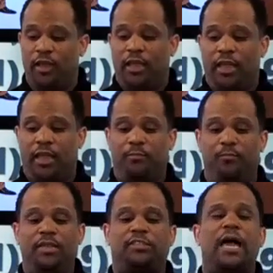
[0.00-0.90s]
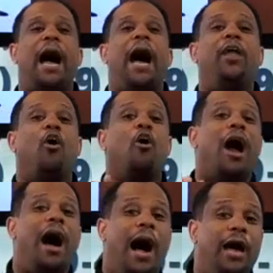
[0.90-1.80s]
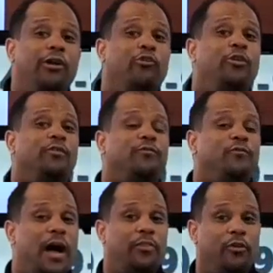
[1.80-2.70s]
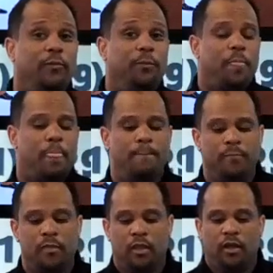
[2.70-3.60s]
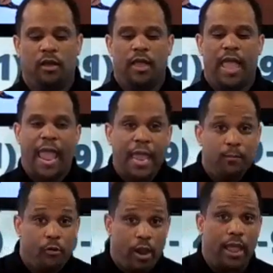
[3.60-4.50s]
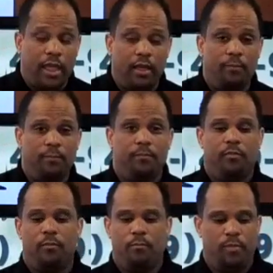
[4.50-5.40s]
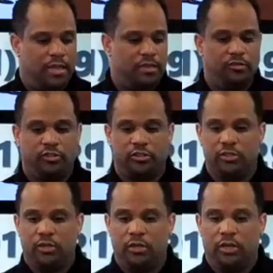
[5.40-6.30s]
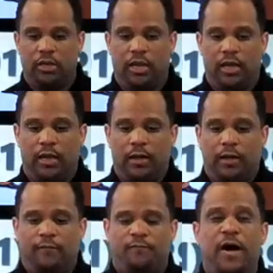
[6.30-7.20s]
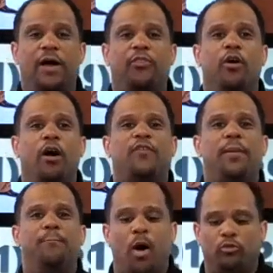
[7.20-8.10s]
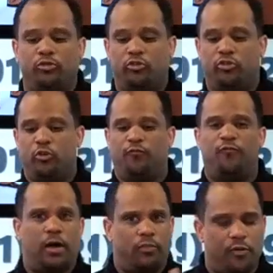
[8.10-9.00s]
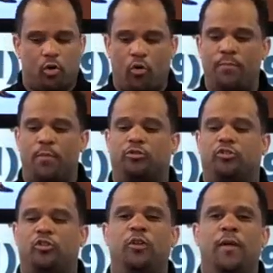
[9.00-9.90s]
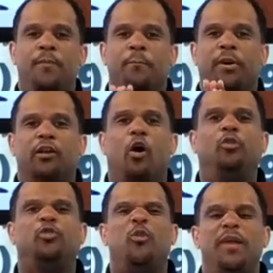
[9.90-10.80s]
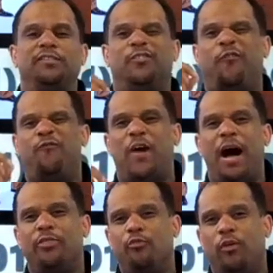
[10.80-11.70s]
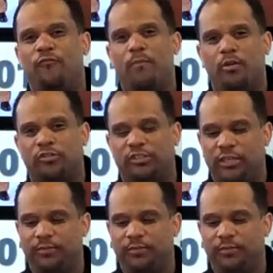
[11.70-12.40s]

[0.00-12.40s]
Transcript: It means high or honored father. Abraham means father of a multitude, father of a great multitude, but it also means father of mercy,